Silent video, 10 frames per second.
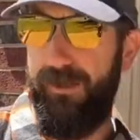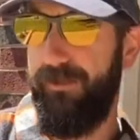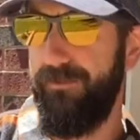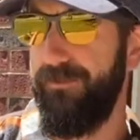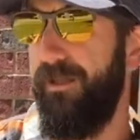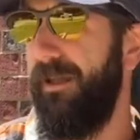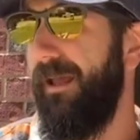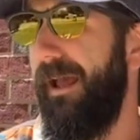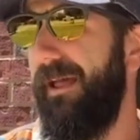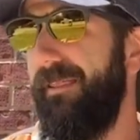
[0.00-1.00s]
panels
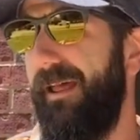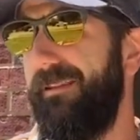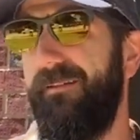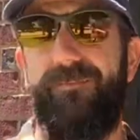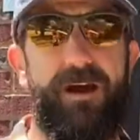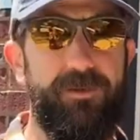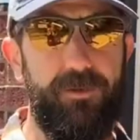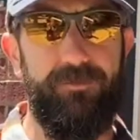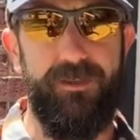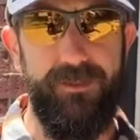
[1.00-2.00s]
and then the value
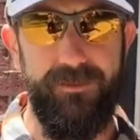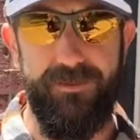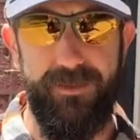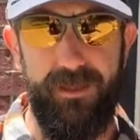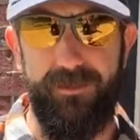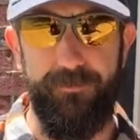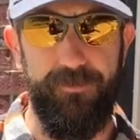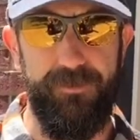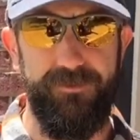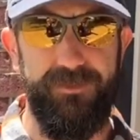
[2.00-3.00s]
of the energy that they're
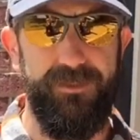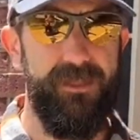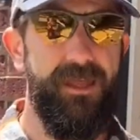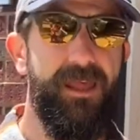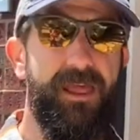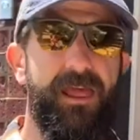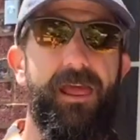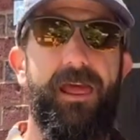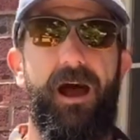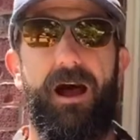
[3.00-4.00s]
producing,
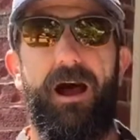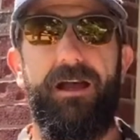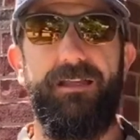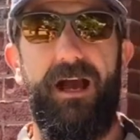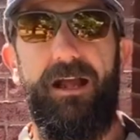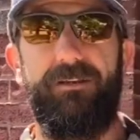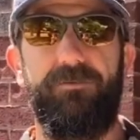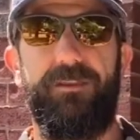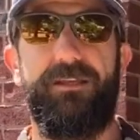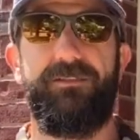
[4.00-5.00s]
I
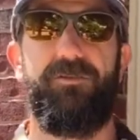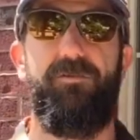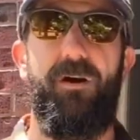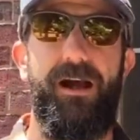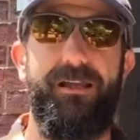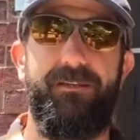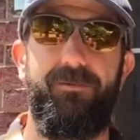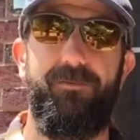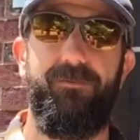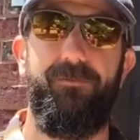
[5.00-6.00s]
don't think it's quite
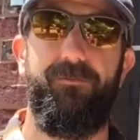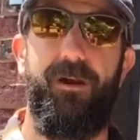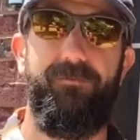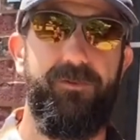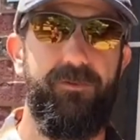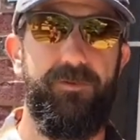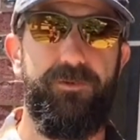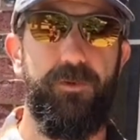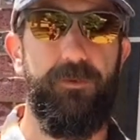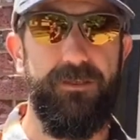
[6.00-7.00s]
revenue
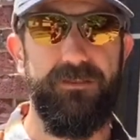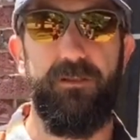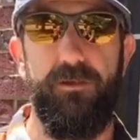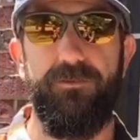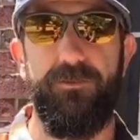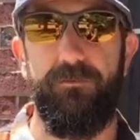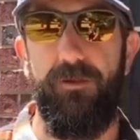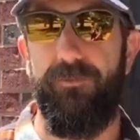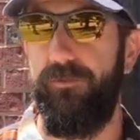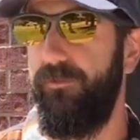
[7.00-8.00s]
neutral, but it's close to
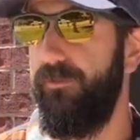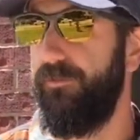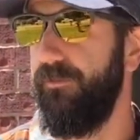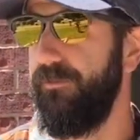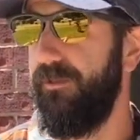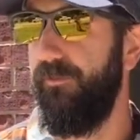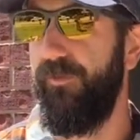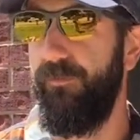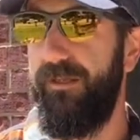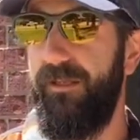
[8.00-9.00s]
revenue neutral. So
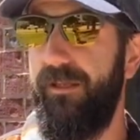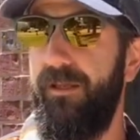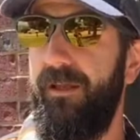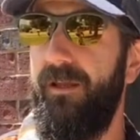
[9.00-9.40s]
for me,